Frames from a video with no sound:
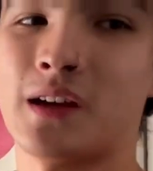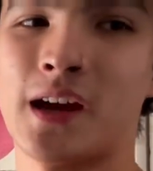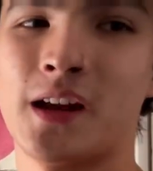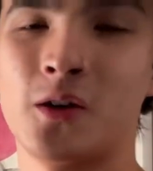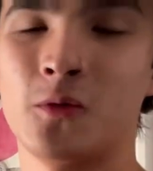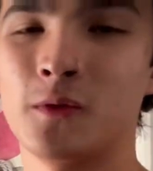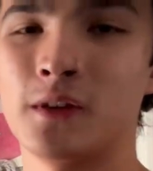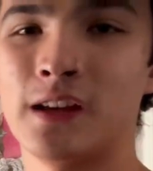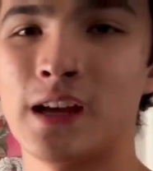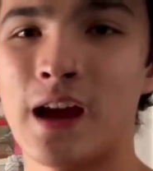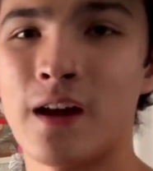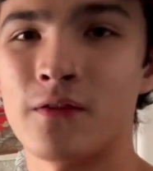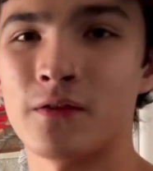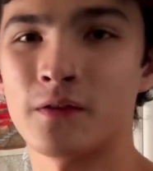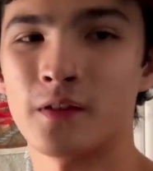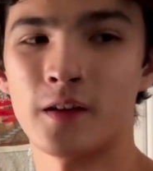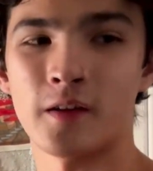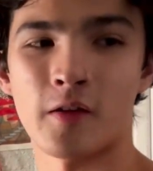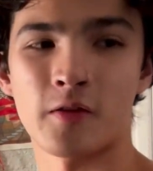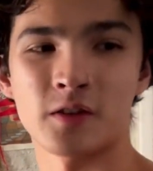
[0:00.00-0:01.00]
I don't really have
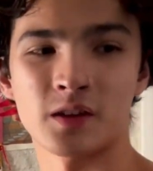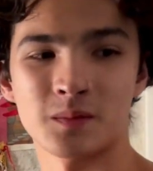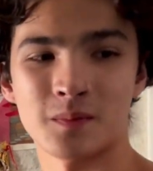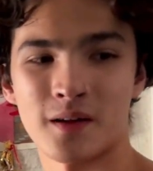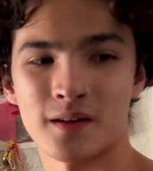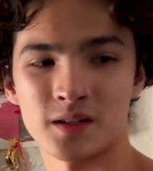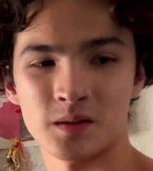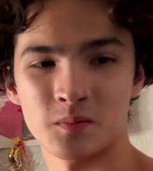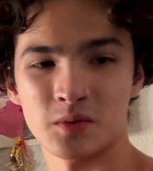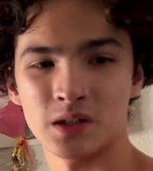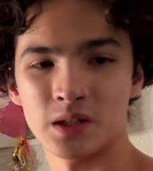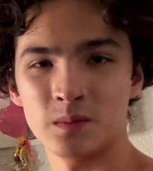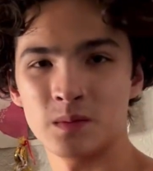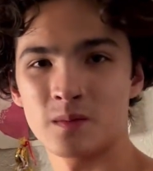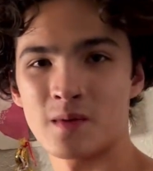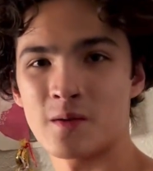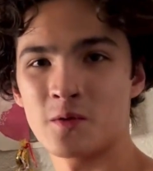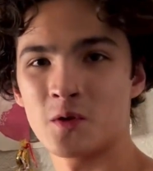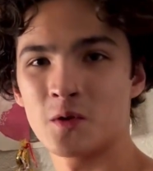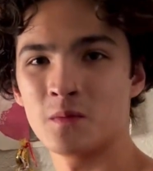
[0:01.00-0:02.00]
another spot to put them in
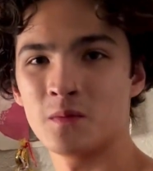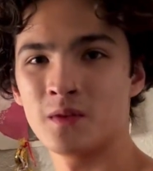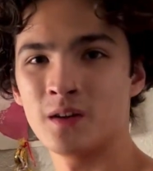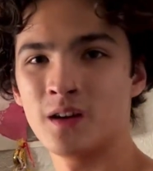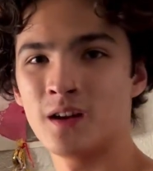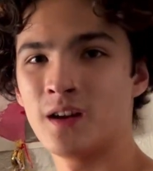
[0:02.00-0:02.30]
my room.